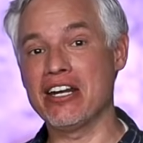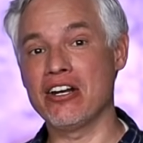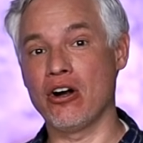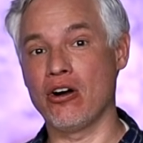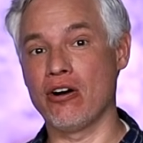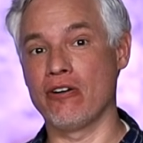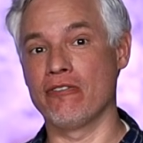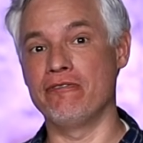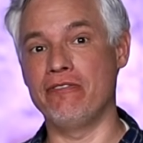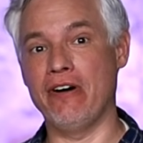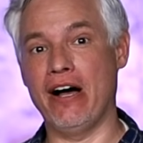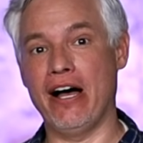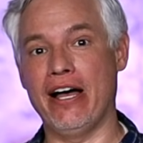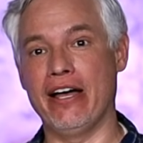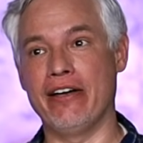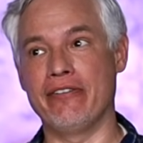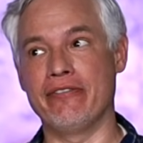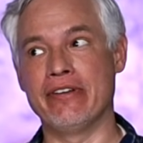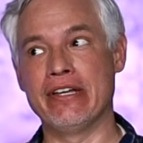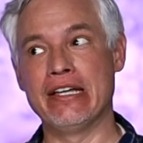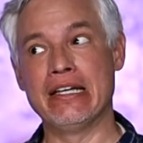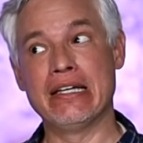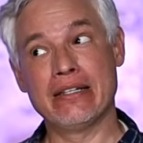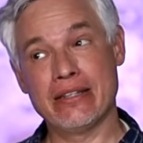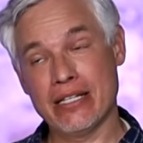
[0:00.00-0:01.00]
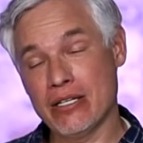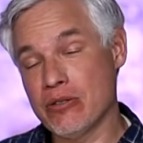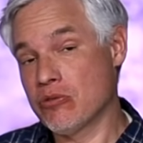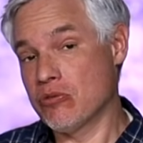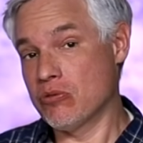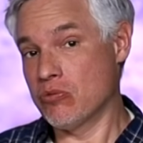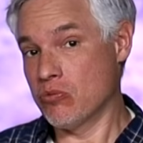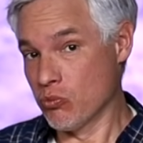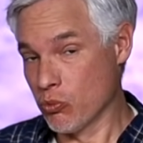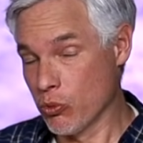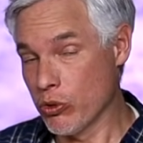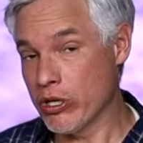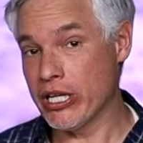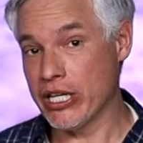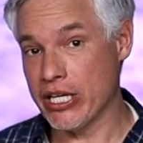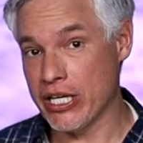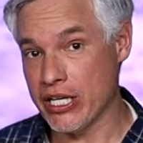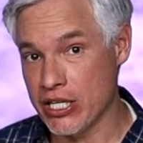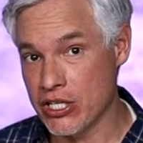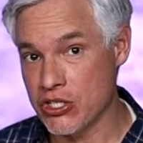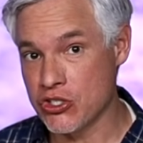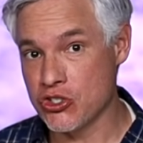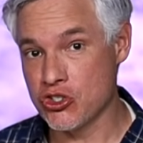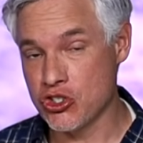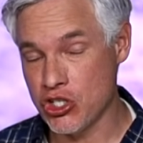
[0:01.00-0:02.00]
R5 that really
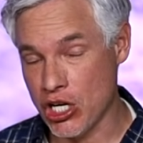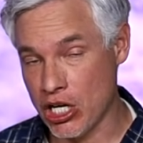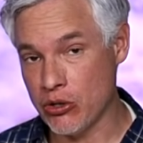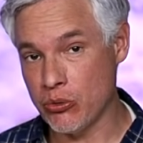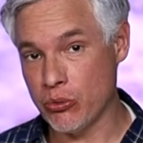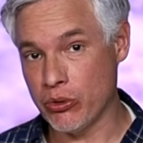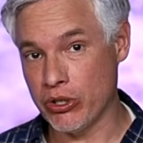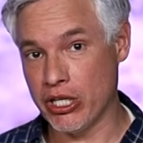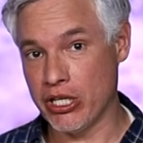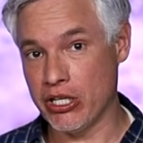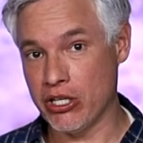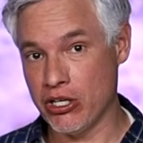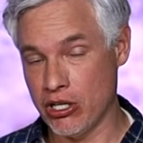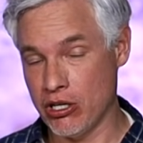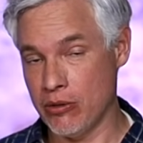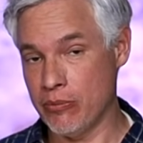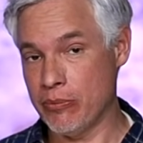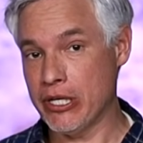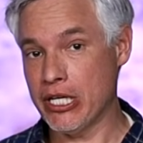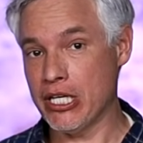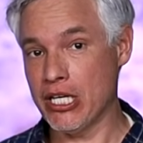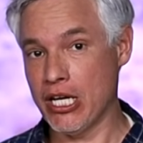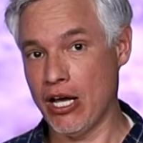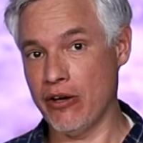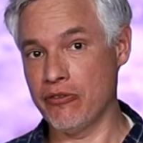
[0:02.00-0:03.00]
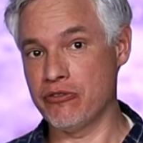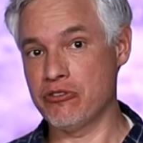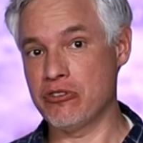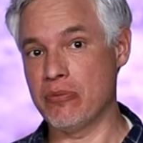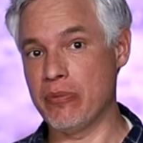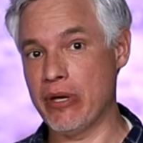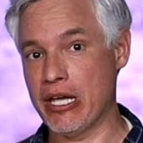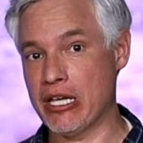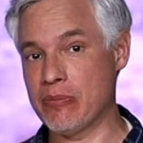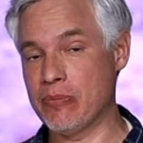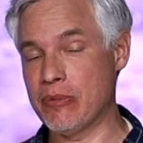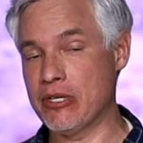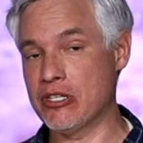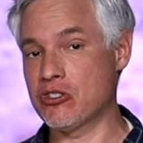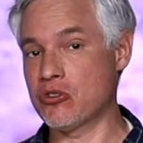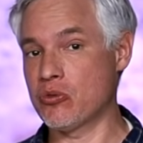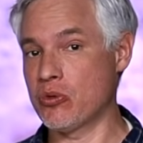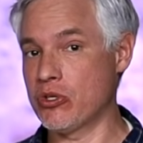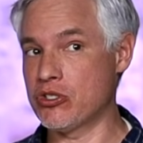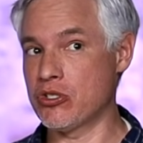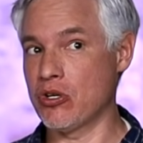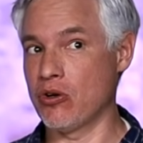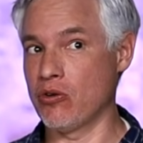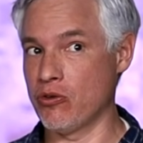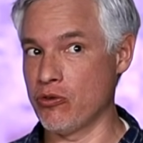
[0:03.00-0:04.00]
is genuinely going to be enough to make me
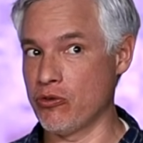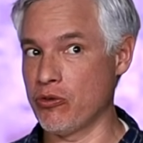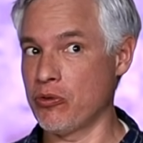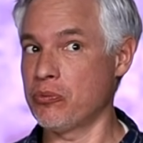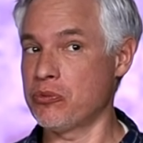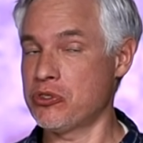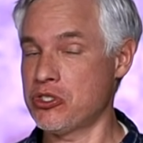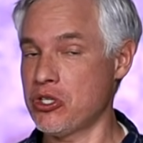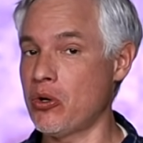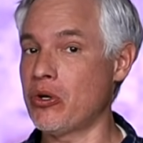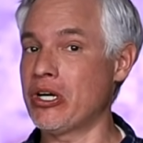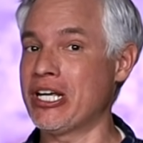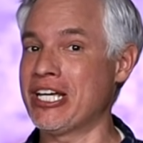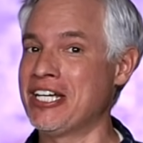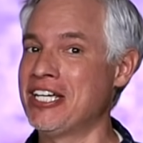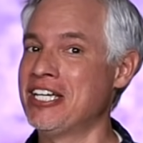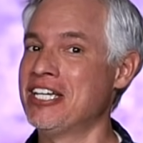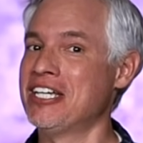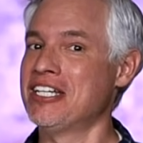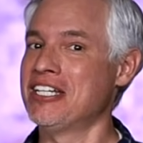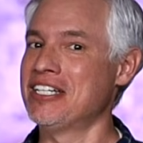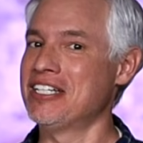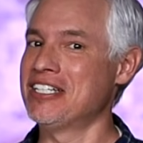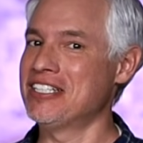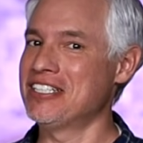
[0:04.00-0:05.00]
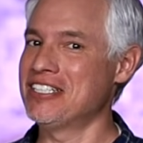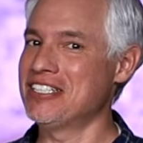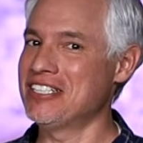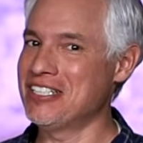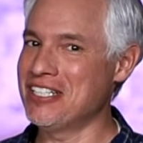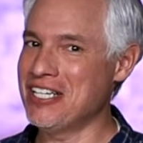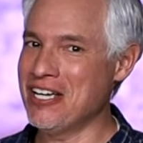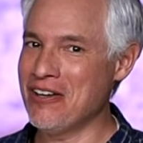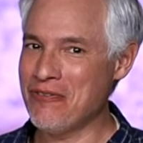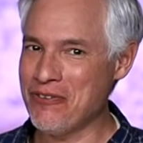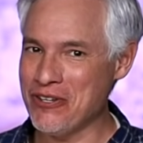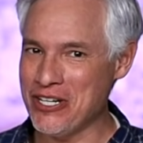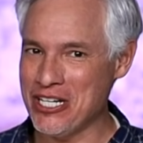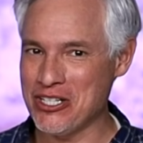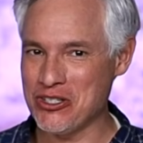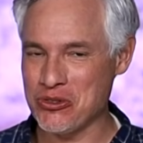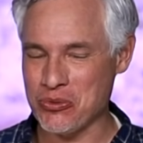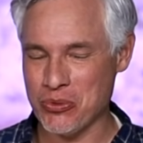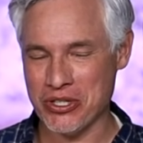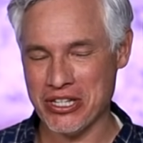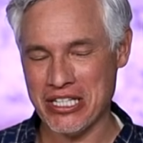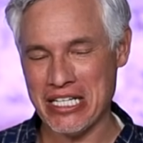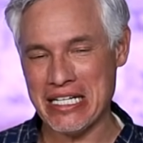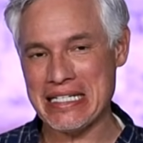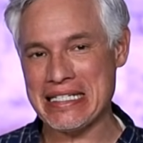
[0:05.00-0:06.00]
switch over from Sony if it is
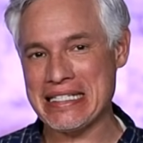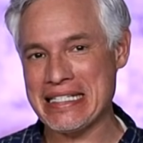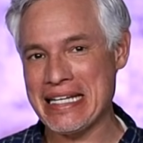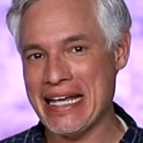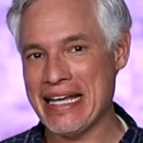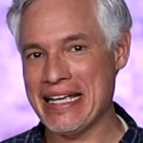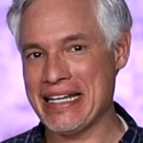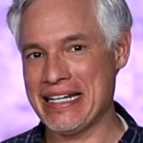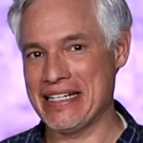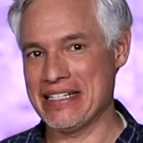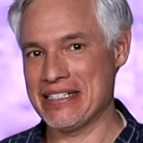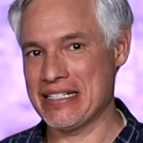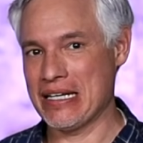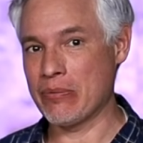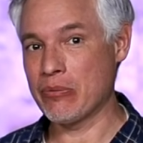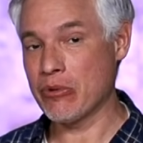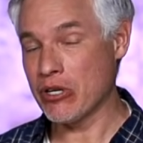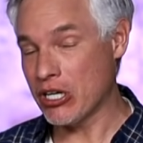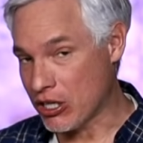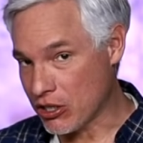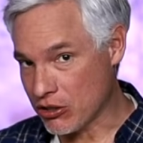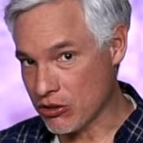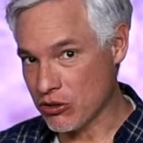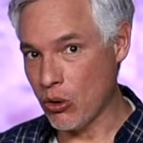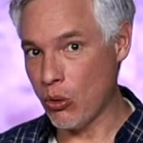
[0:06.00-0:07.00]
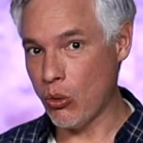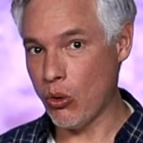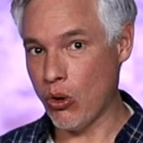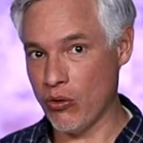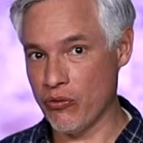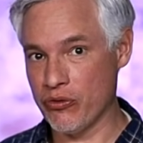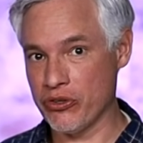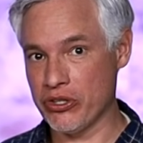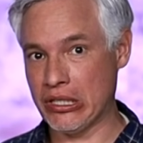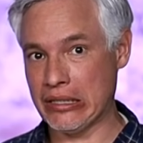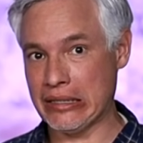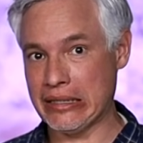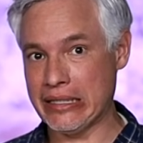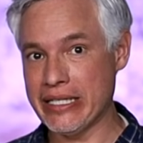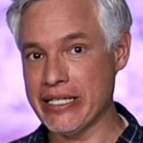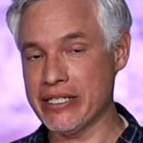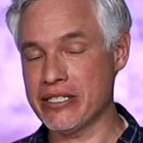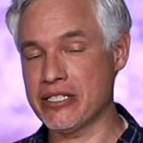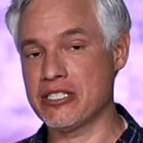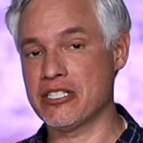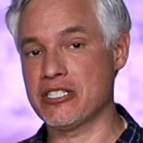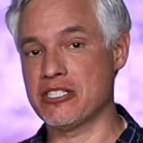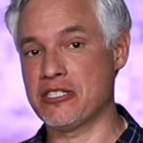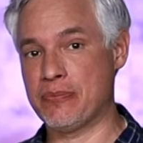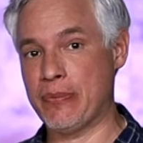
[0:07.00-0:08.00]
what they say it is. I'm going to go over the leaked
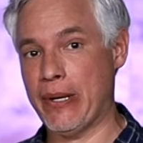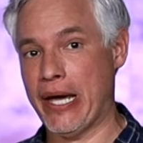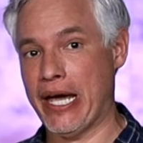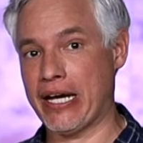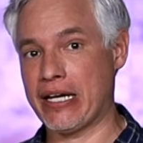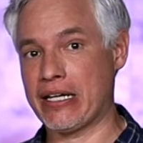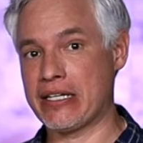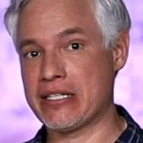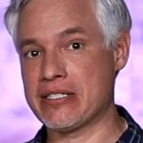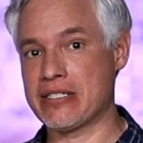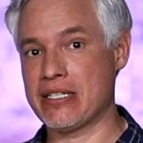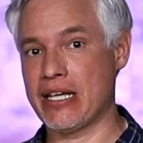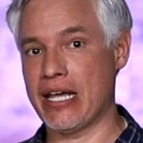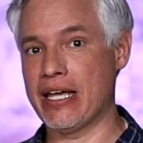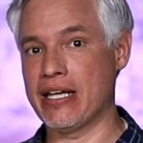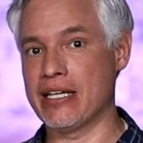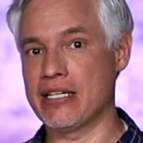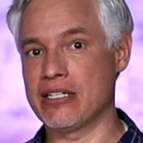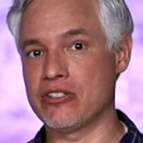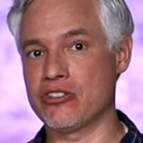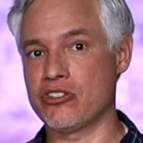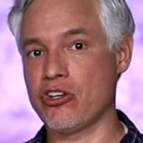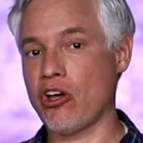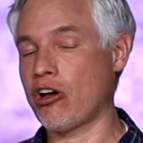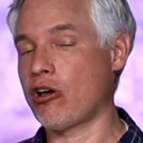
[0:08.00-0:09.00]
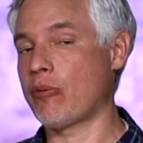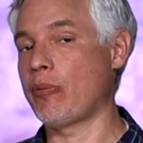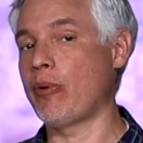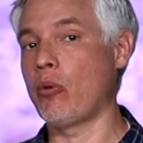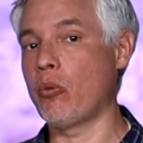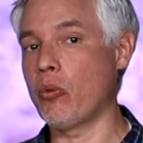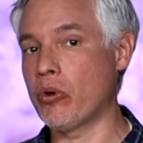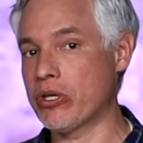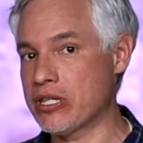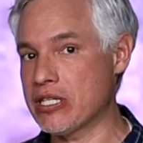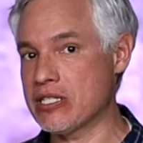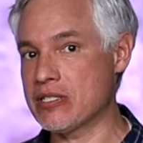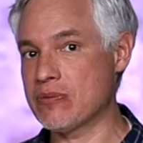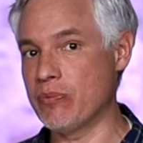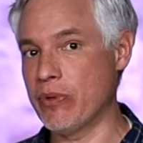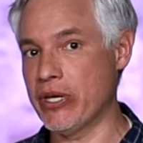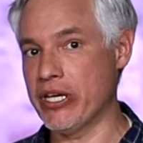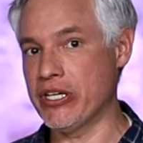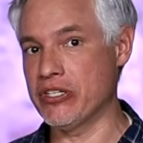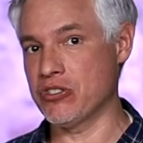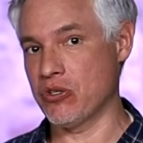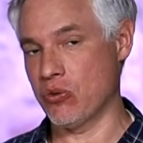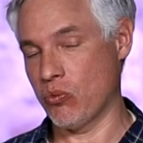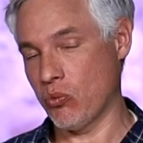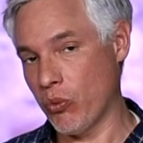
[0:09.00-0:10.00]
specs and talk about what this
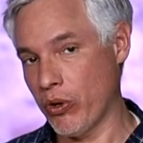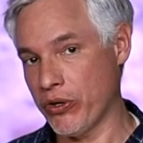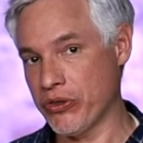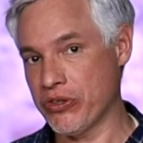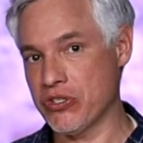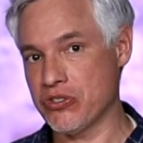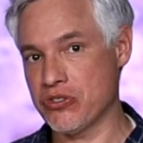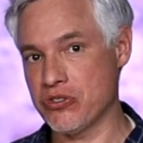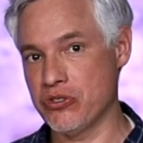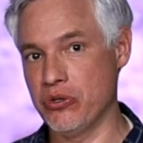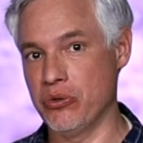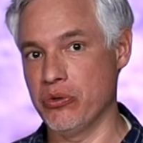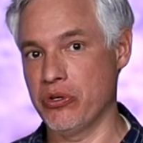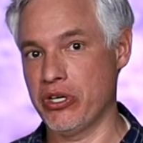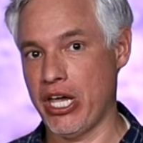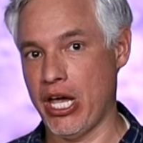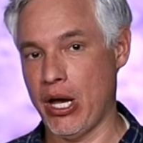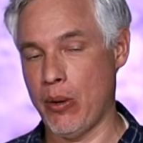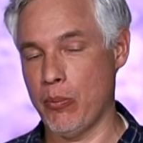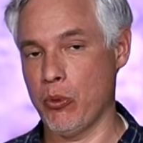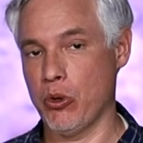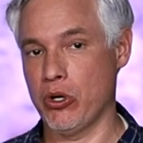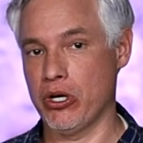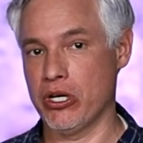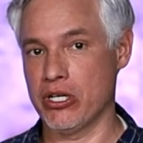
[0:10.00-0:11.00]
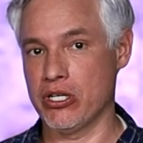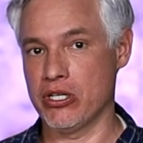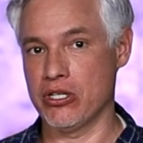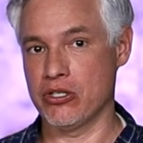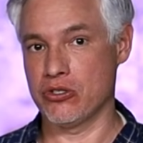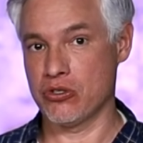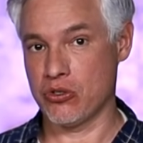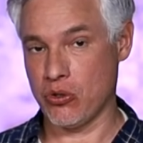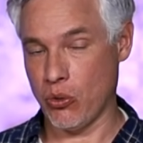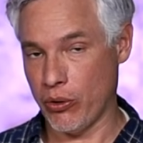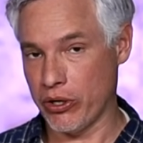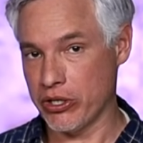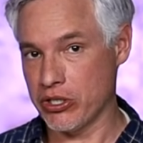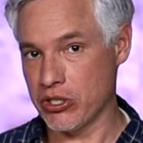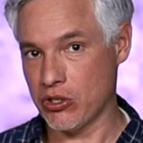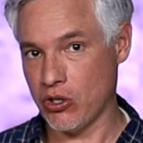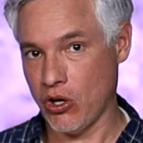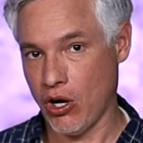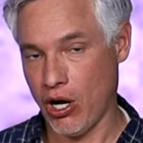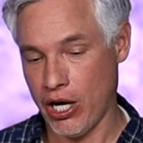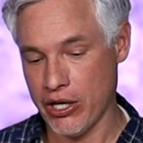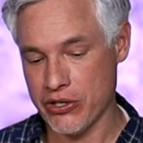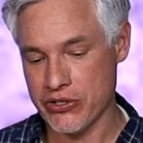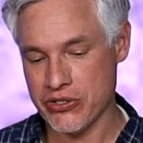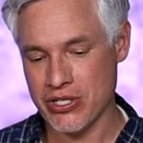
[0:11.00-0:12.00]
means and what this new camera is going to
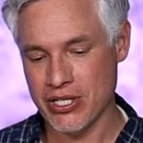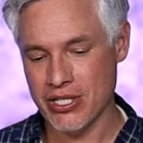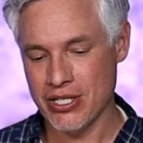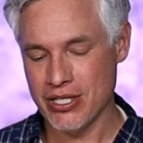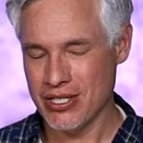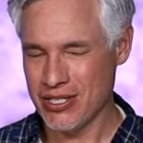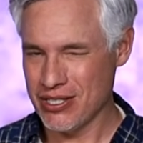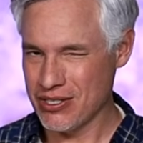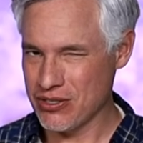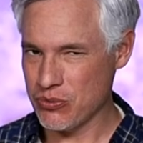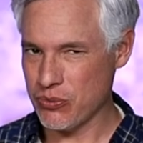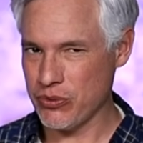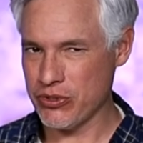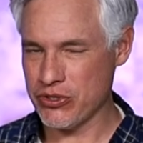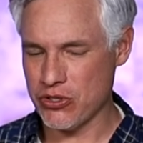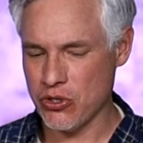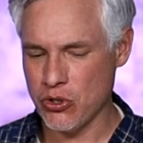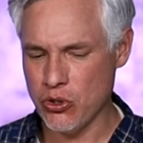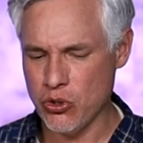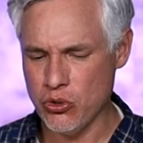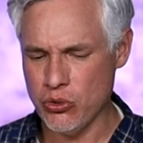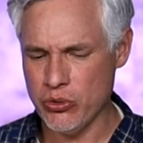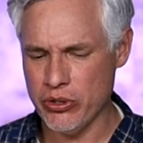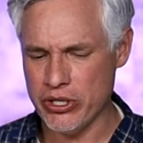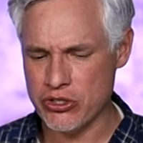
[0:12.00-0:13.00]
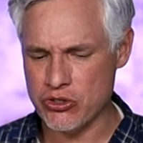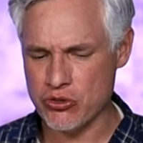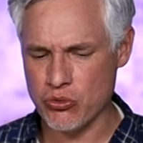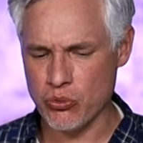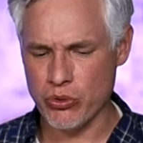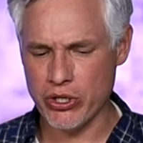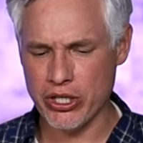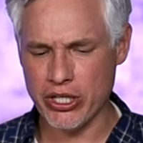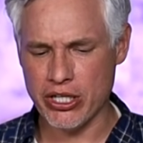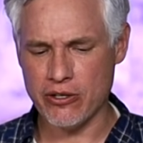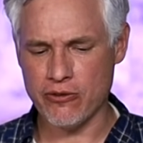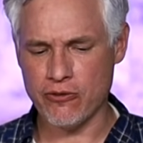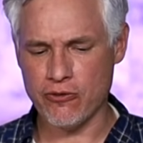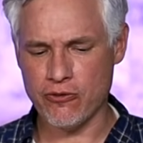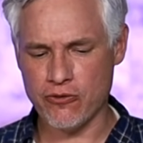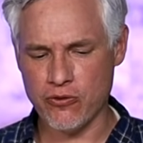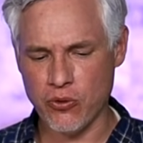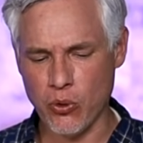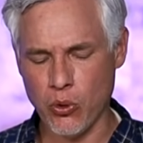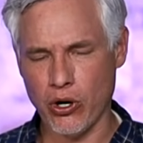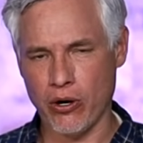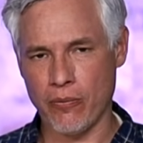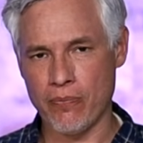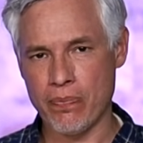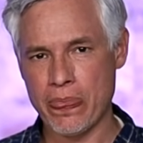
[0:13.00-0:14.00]
cost, as well as who it's really
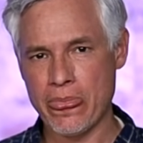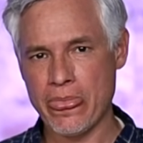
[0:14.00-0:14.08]
for.